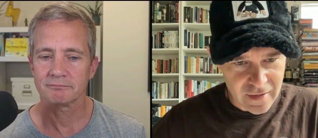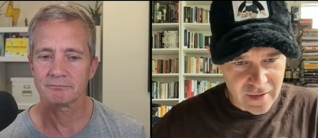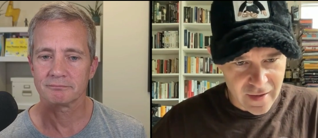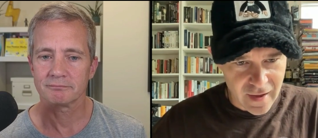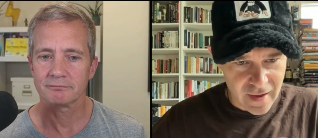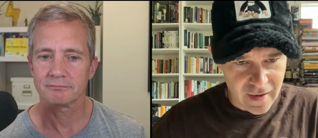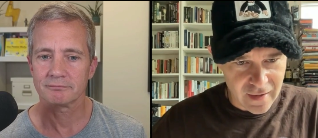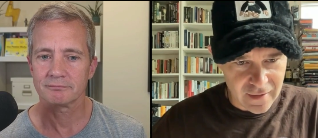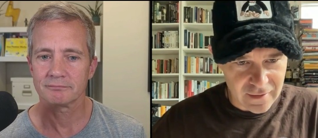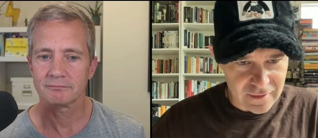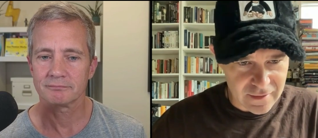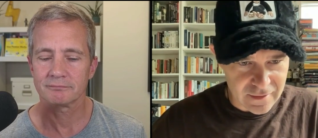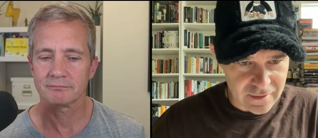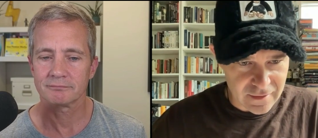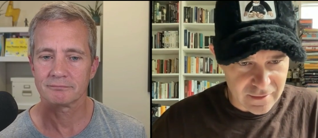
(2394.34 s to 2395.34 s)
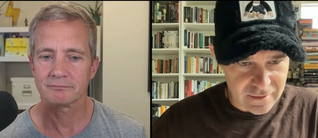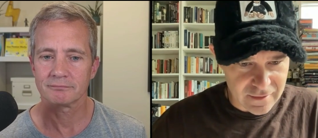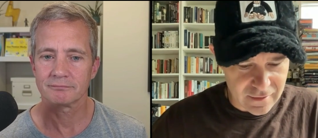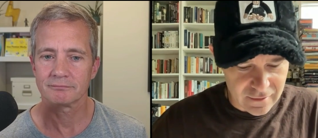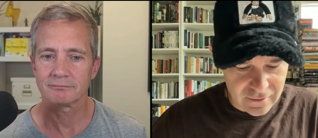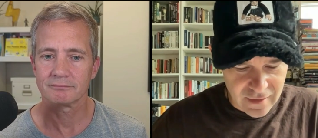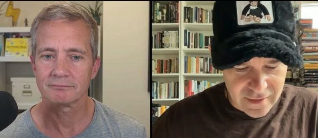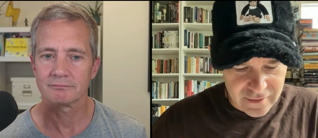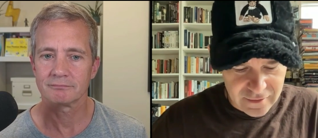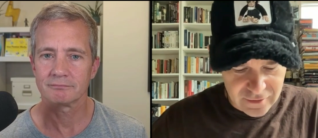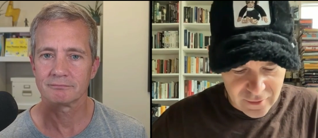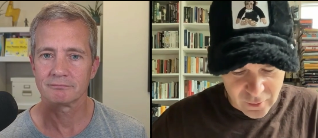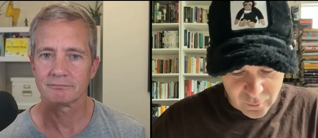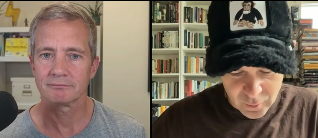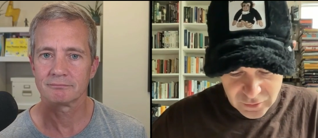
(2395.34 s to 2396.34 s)
Speaker 1: And let us
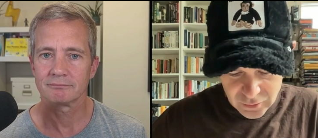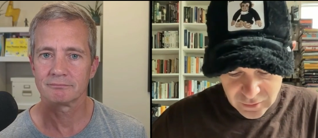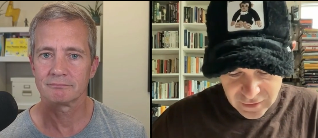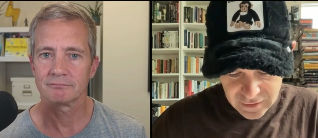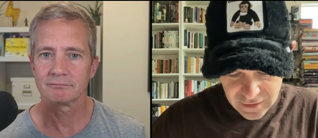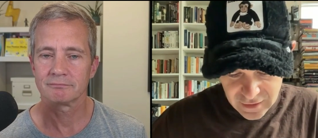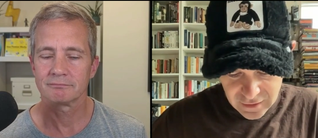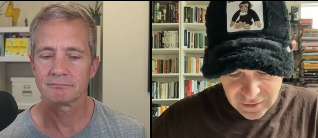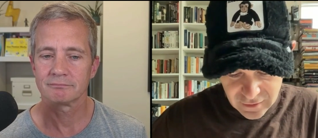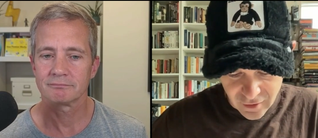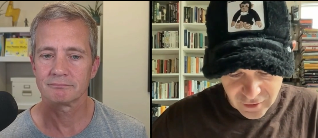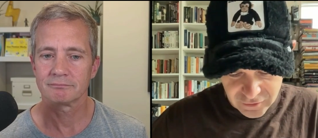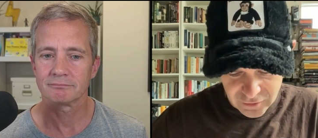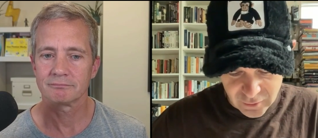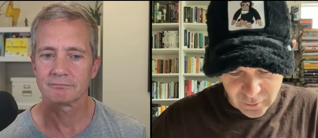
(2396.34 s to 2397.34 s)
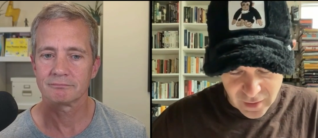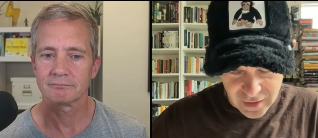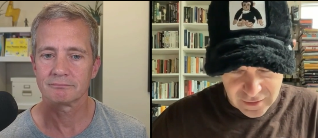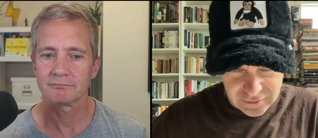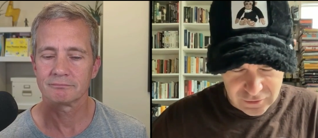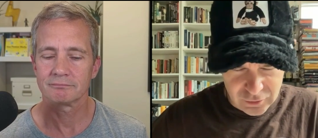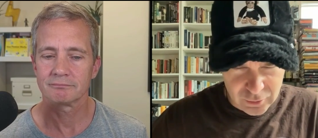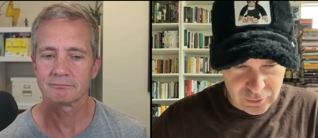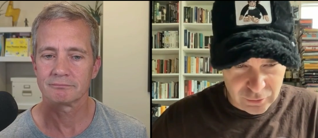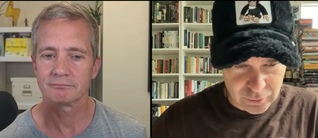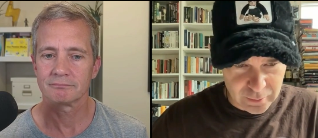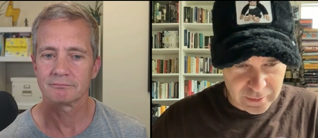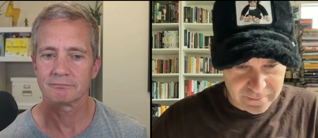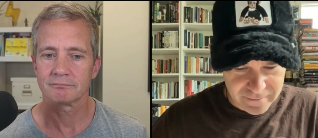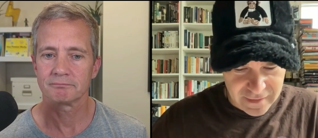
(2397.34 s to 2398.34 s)
know what you think also on
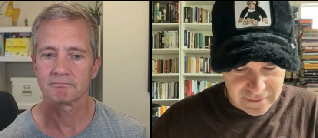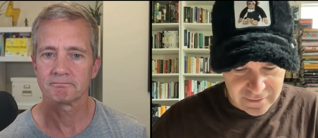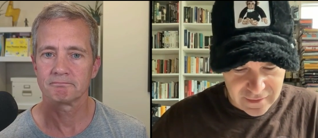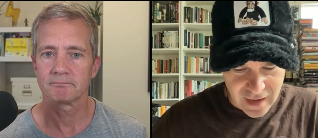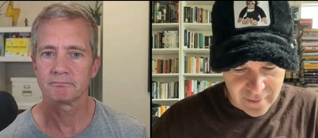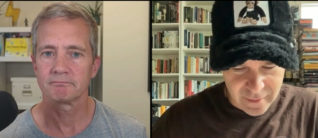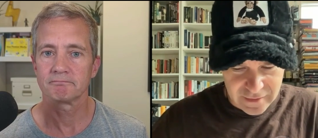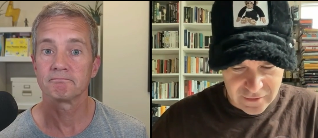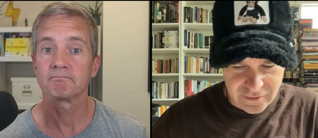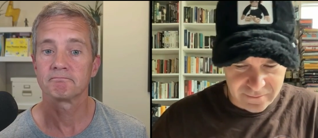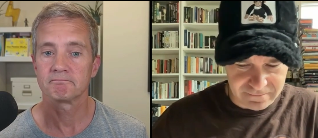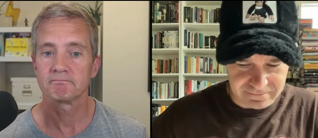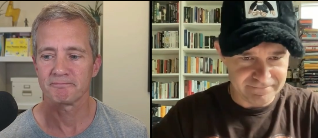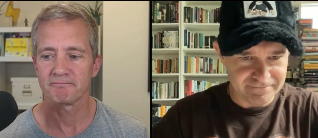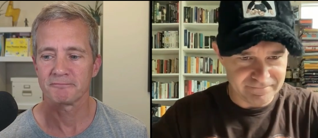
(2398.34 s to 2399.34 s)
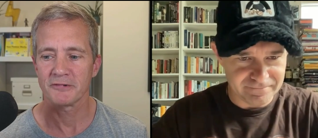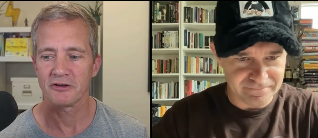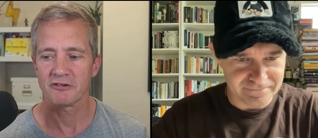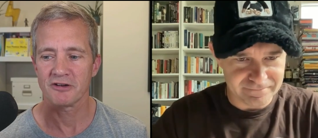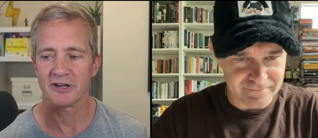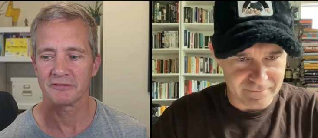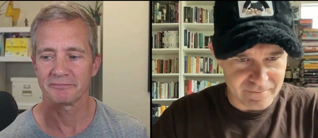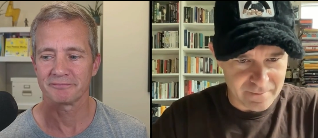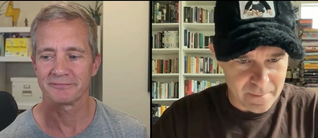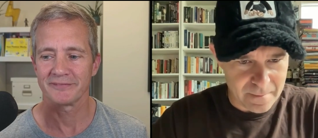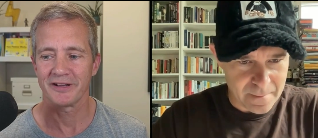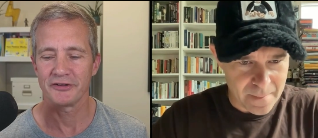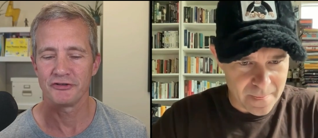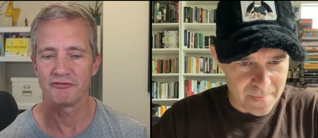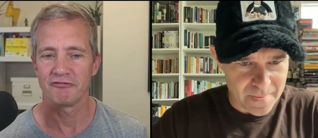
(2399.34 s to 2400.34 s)
YouTube in the comments.
Speaker 2: All right.
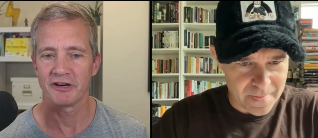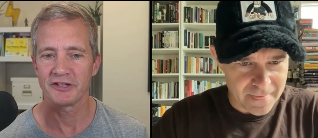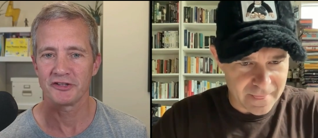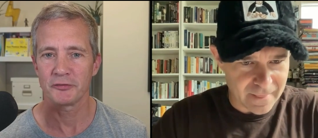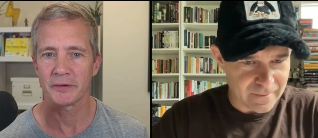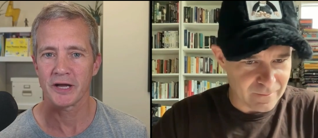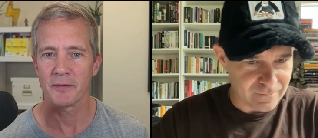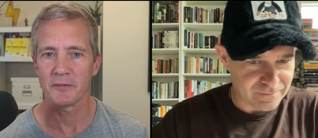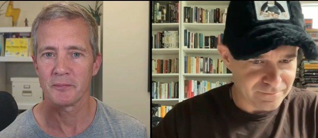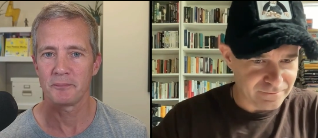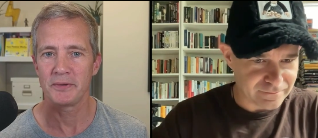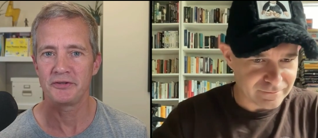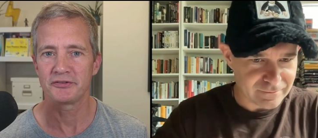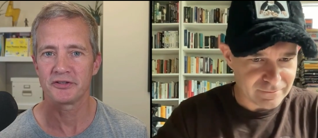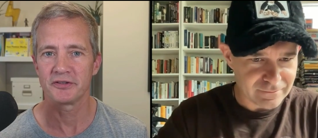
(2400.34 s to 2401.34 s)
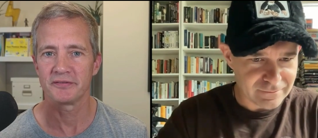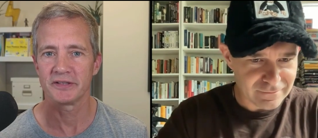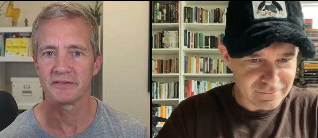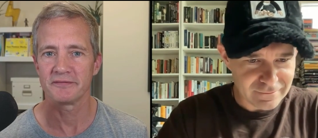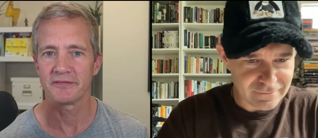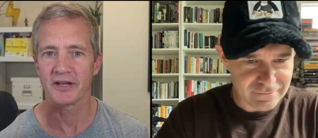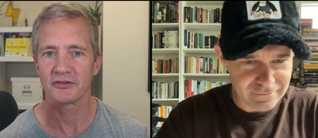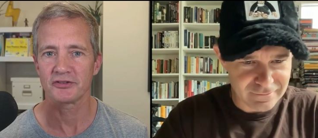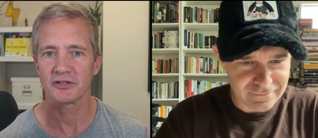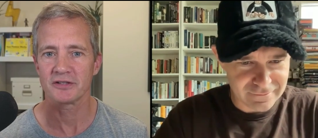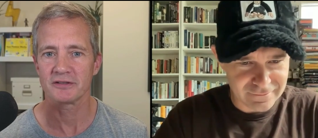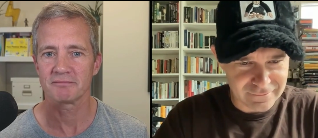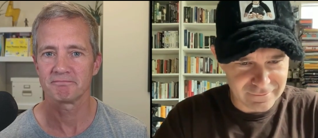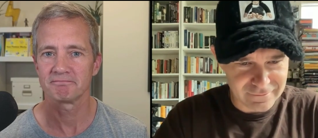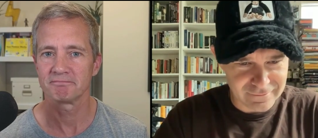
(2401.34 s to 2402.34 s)
Are you ready to become a beast of an
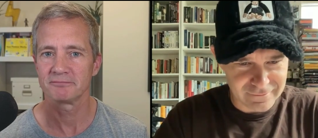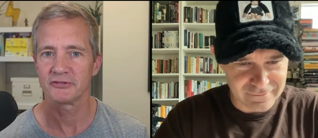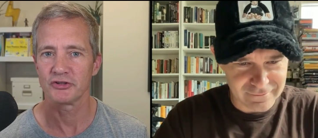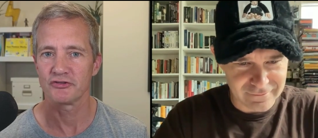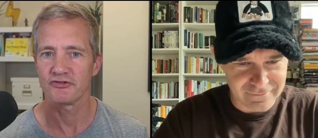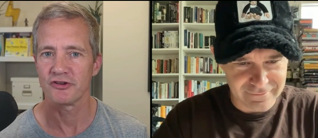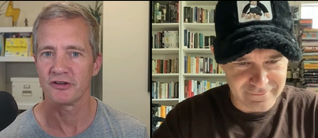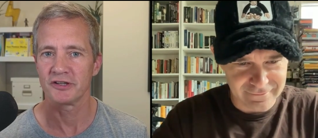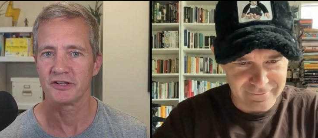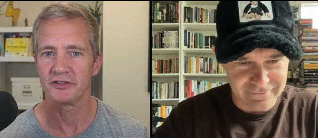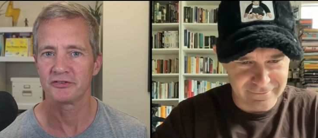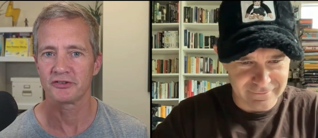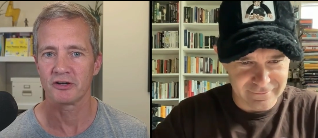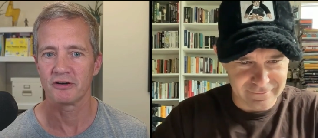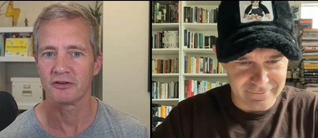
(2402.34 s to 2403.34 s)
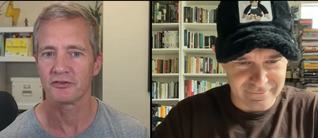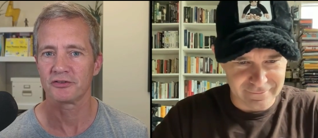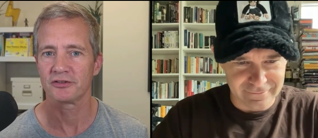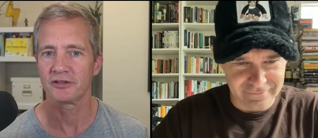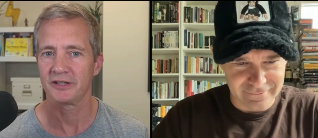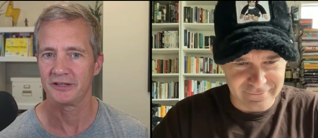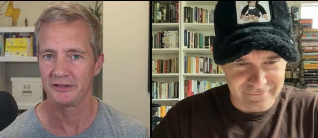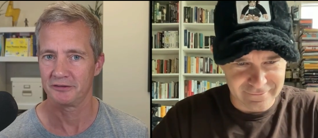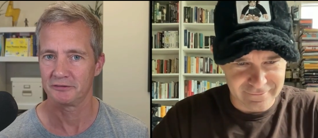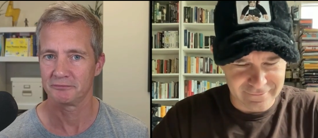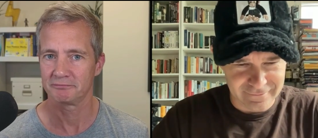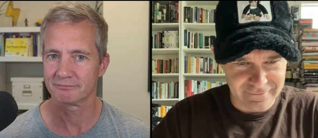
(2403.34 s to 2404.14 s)
investor? Your journey starts here.